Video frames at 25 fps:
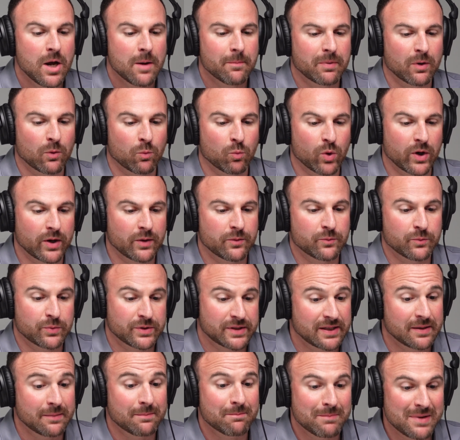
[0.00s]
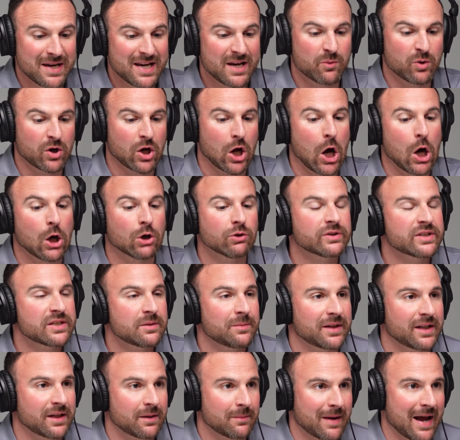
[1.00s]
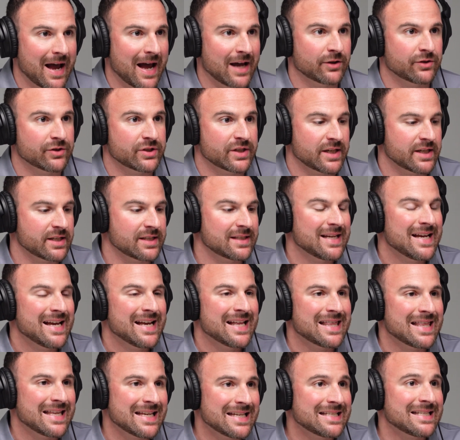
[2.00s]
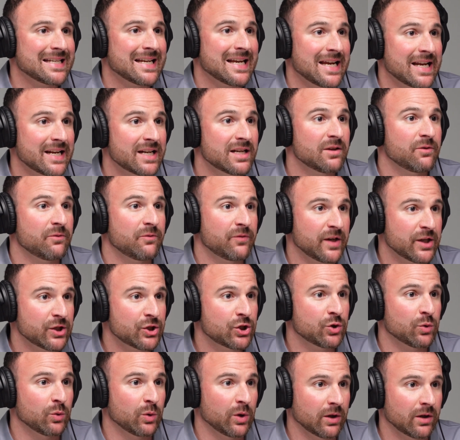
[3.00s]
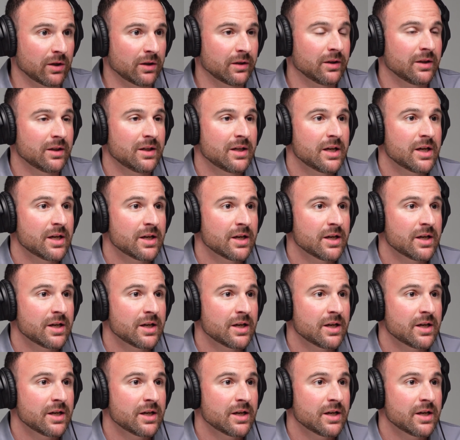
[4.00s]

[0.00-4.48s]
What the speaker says: But what ultimately matters is this individual